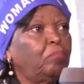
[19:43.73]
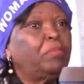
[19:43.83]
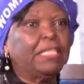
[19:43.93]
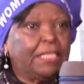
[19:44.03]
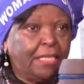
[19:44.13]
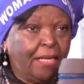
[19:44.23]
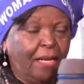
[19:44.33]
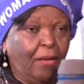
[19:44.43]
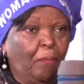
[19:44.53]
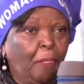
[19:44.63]
picked,
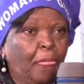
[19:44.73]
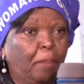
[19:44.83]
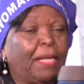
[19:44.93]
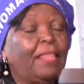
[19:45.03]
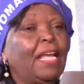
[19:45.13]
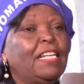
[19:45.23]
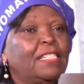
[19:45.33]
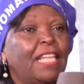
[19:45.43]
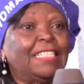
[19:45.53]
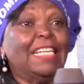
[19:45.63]
but there
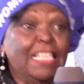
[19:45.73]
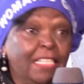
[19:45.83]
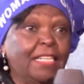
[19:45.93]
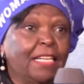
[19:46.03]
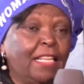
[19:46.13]
is that need.